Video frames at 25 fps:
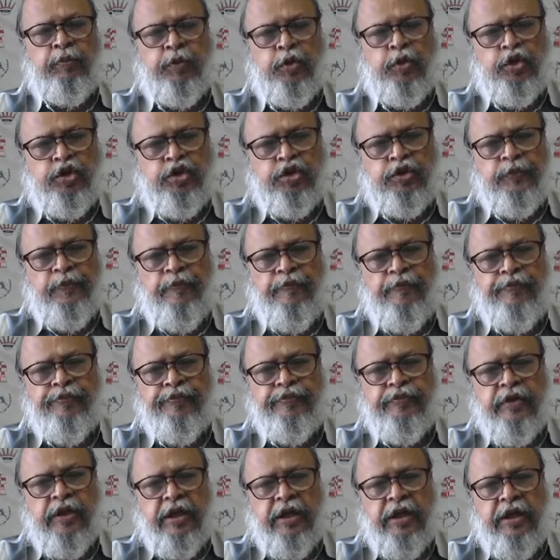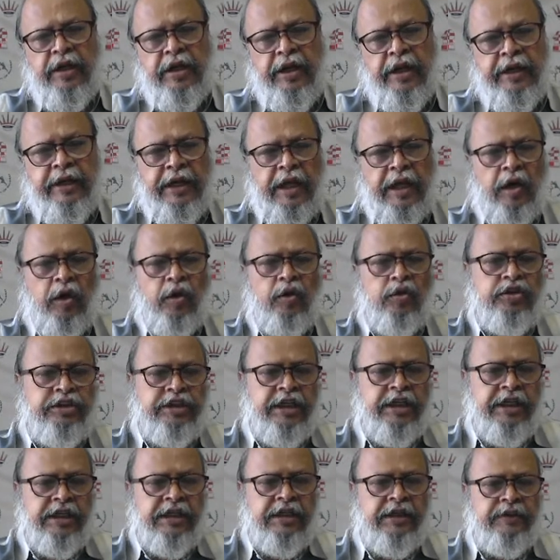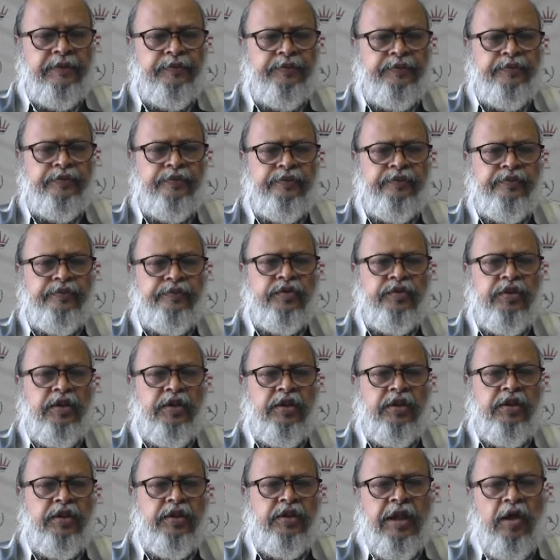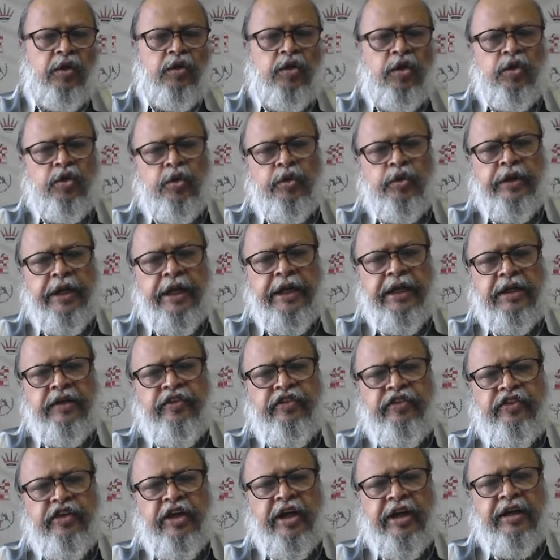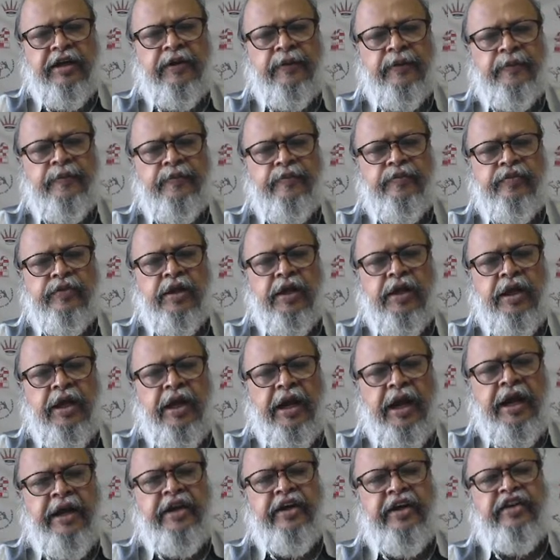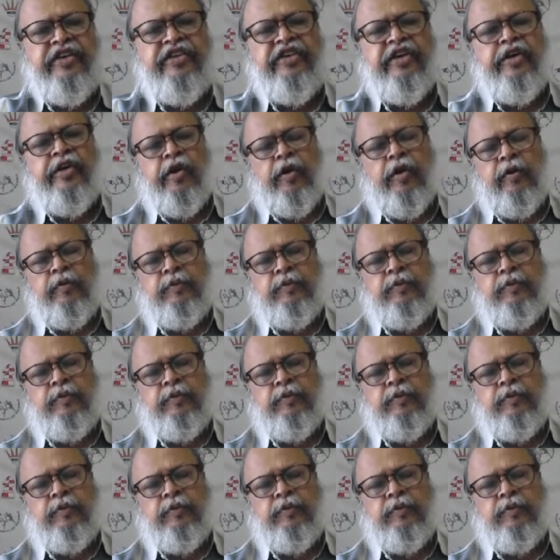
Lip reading: push, and now check. Now you have to take check, and it's a draw.